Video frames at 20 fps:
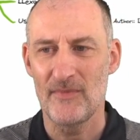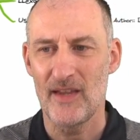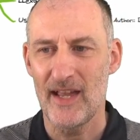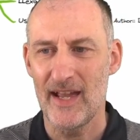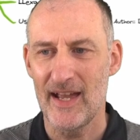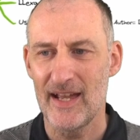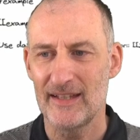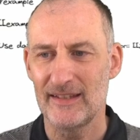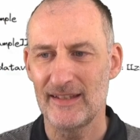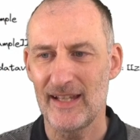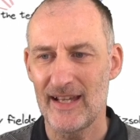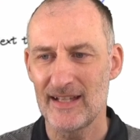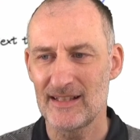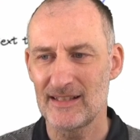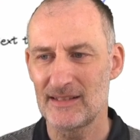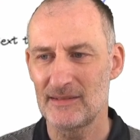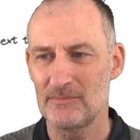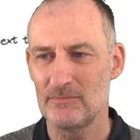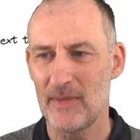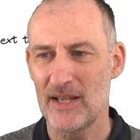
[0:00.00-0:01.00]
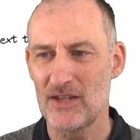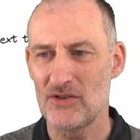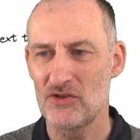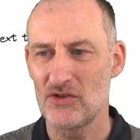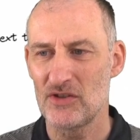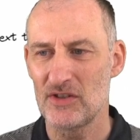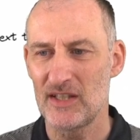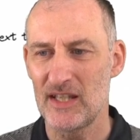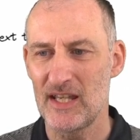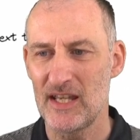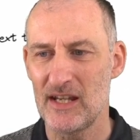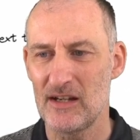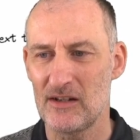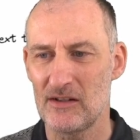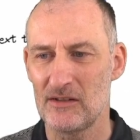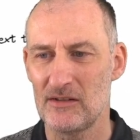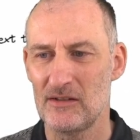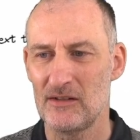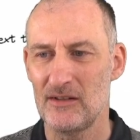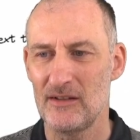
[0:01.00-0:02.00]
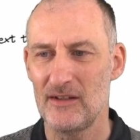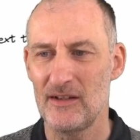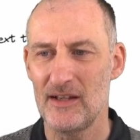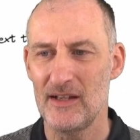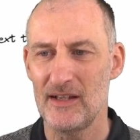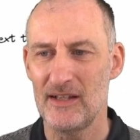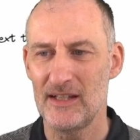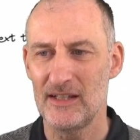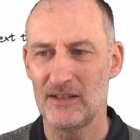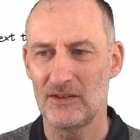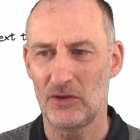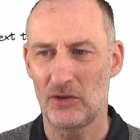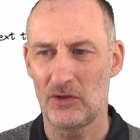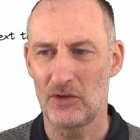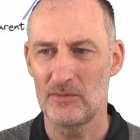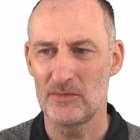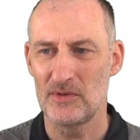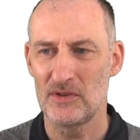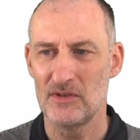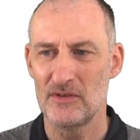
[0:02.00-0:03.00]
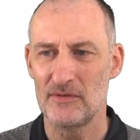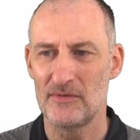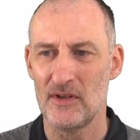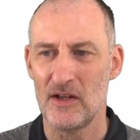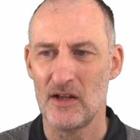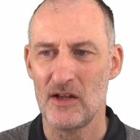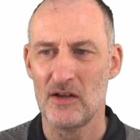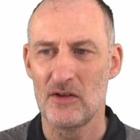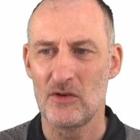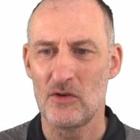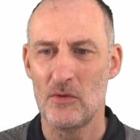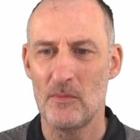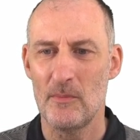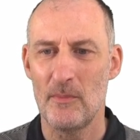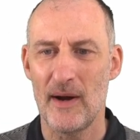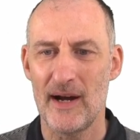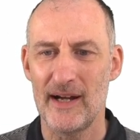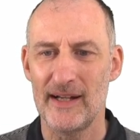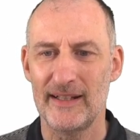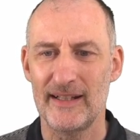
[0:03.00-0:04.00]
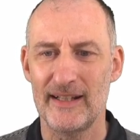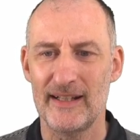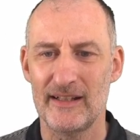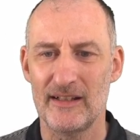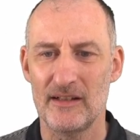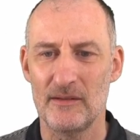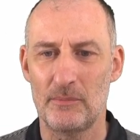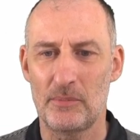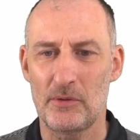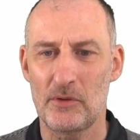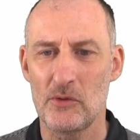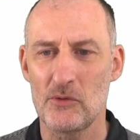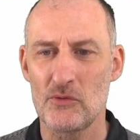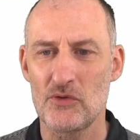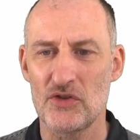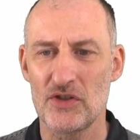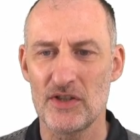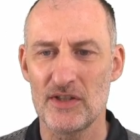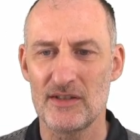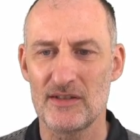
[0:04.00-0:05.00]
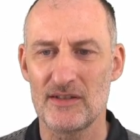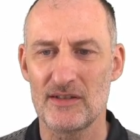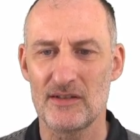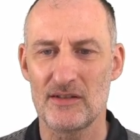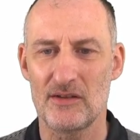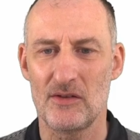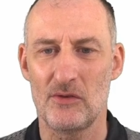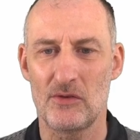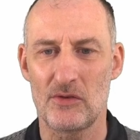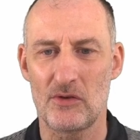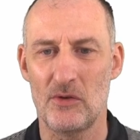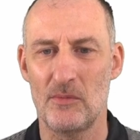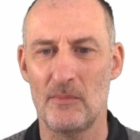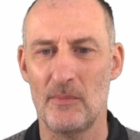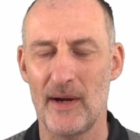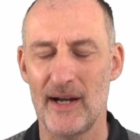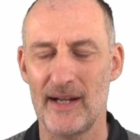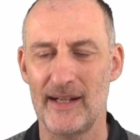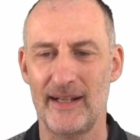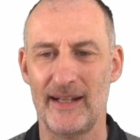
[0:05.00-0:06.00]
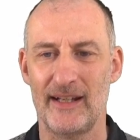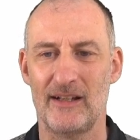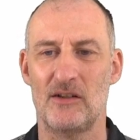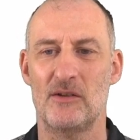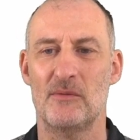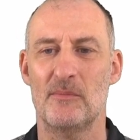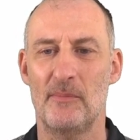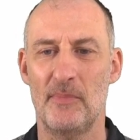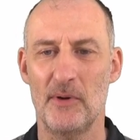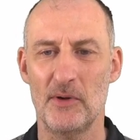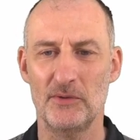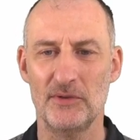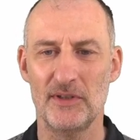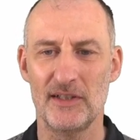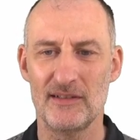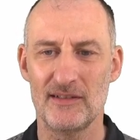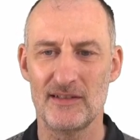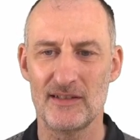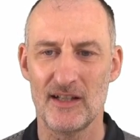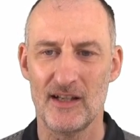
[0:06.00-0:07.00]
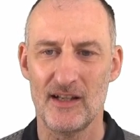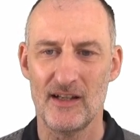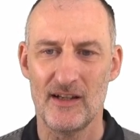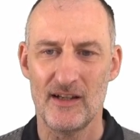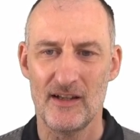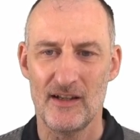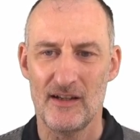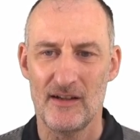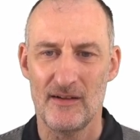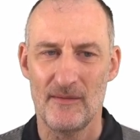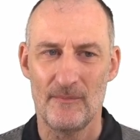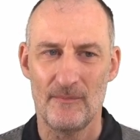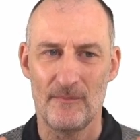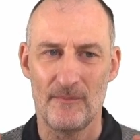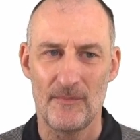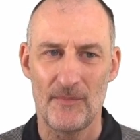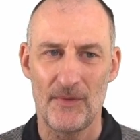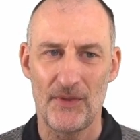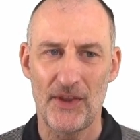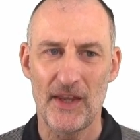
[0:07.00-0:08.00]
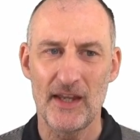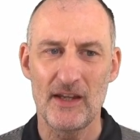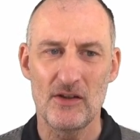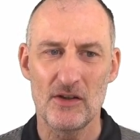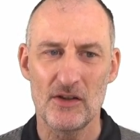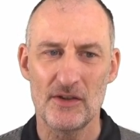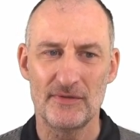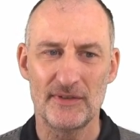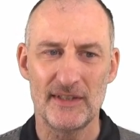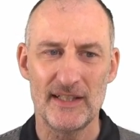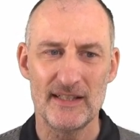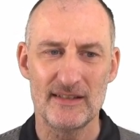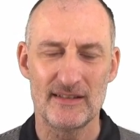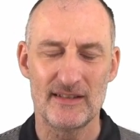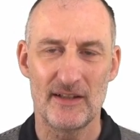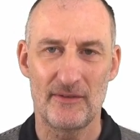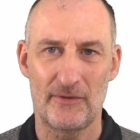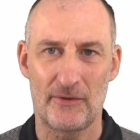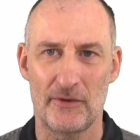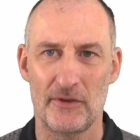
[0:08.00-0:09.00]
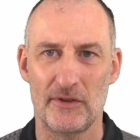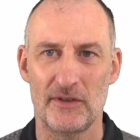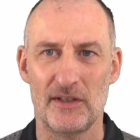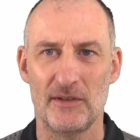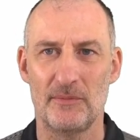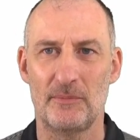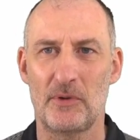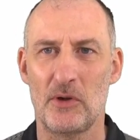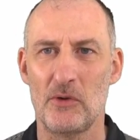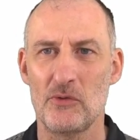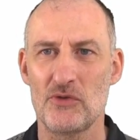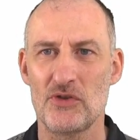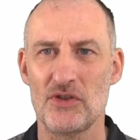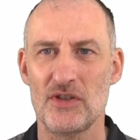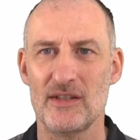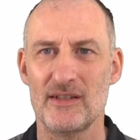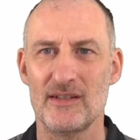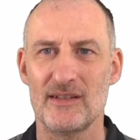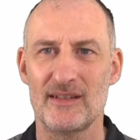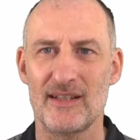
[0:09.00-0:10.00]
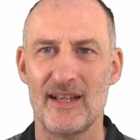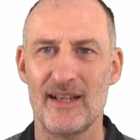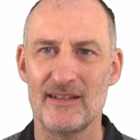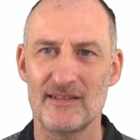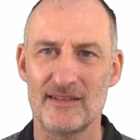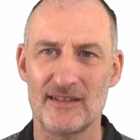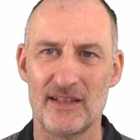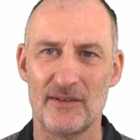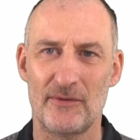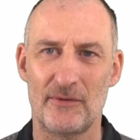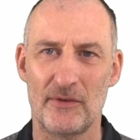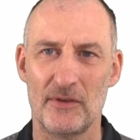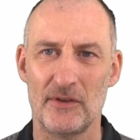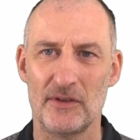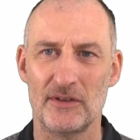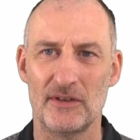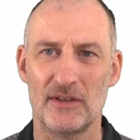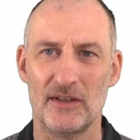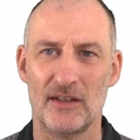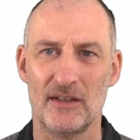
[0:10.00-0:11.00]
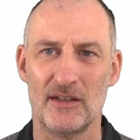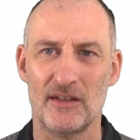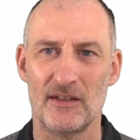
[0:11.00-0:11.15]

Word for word: And as mentioned here, uh, in terms of combining approaches or combining components, think of these different approaches as different